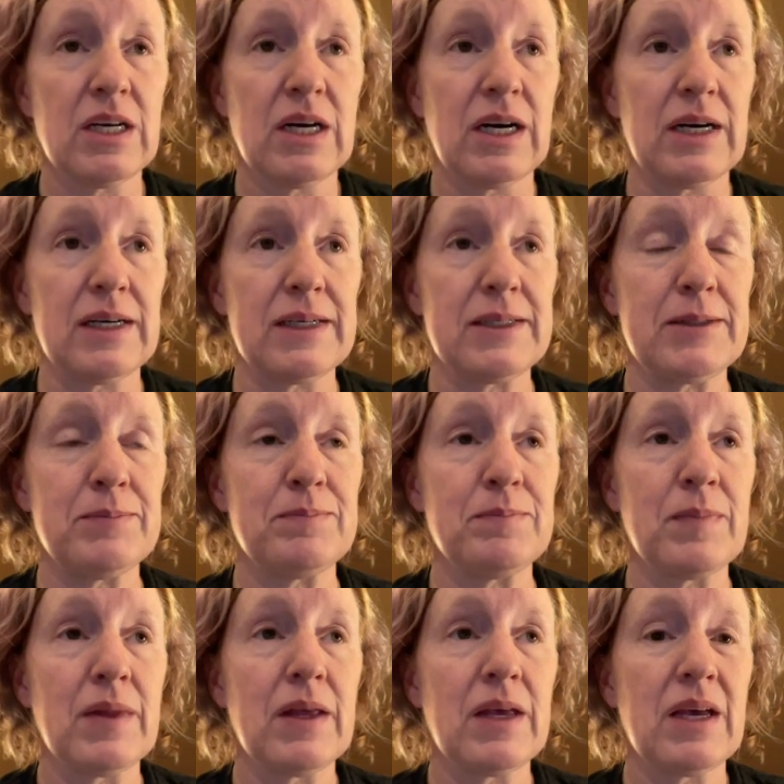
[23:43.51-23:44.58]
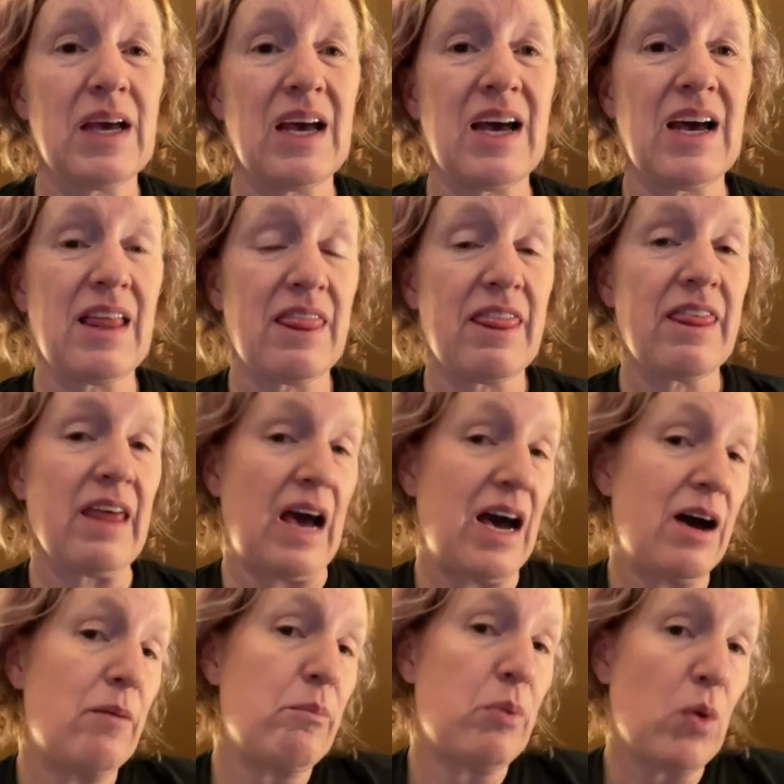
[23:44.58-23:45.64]
At
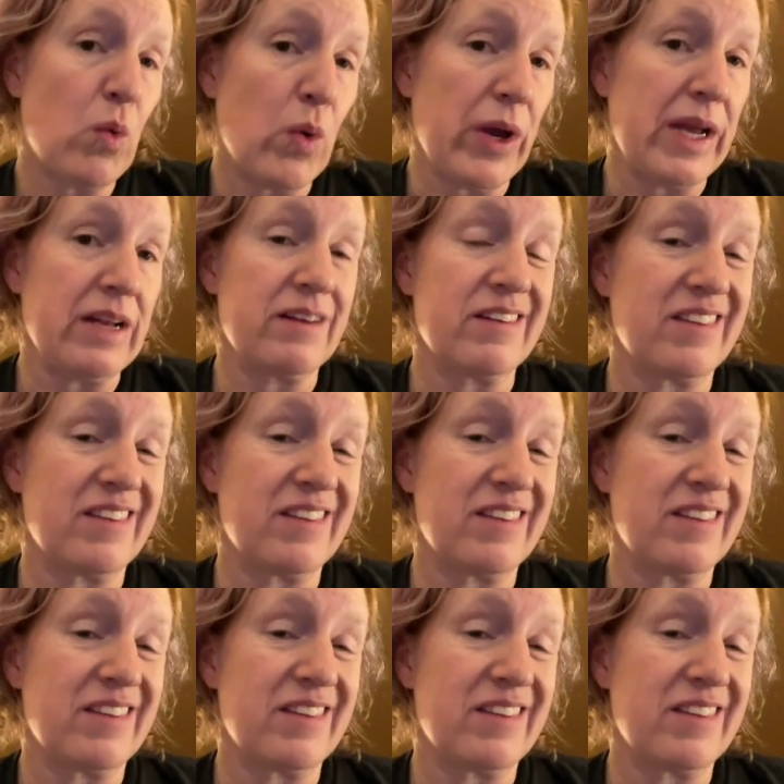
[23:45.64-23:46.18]
that point,